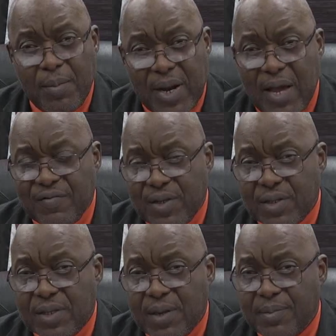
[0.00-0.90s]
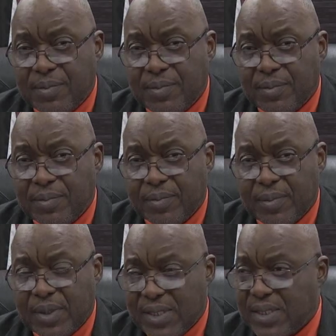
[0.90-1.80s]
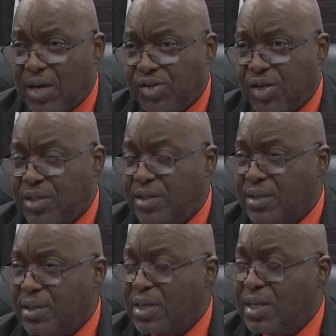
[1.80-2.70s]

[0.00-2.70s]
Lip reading: But after some discussion,